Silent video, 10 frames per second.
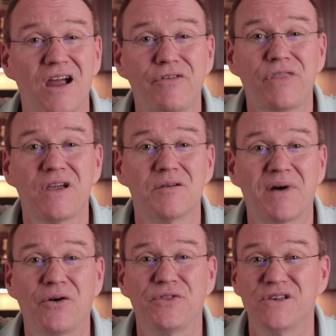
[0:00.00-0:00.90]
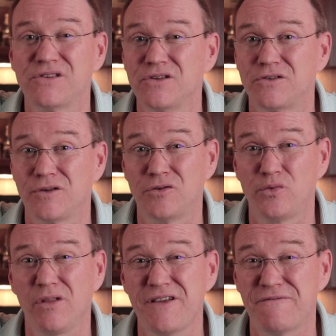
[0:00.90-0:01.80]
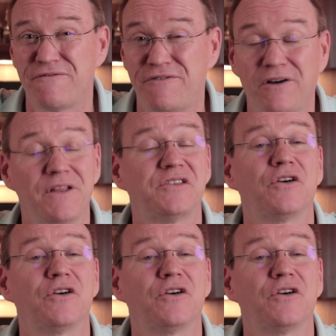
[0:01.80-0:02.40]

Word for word: everything about this is, is really fairly